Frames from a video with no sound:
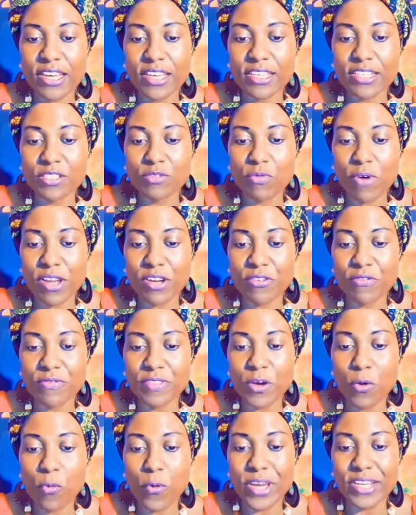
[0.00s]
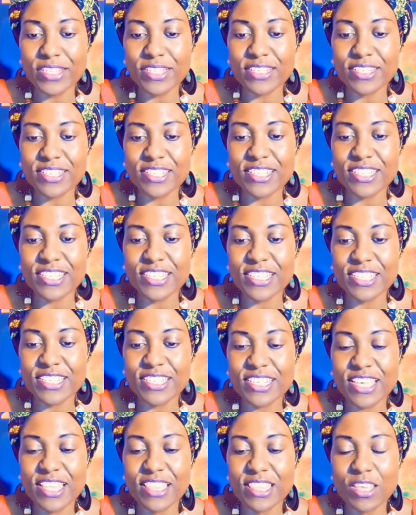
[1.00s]
is one of the wettest
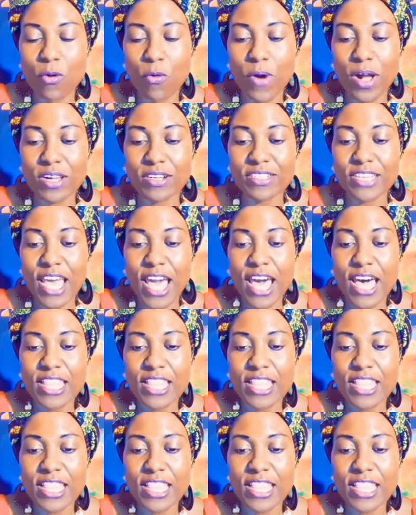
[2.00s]
cities in the world.